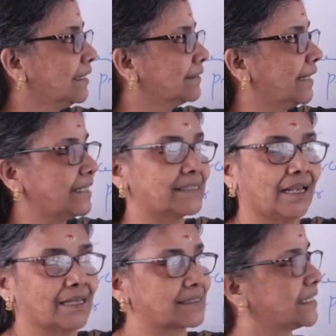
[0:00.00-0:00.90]
that is
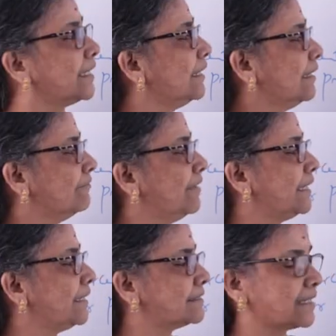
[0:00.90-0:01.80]
elastic.
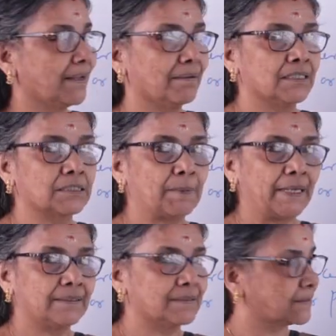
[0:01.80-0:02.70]
When he
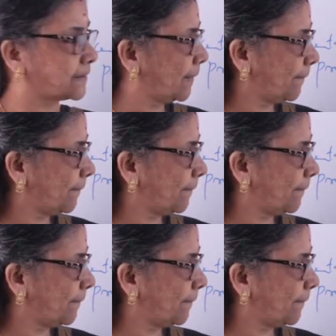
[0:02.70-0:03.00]
spends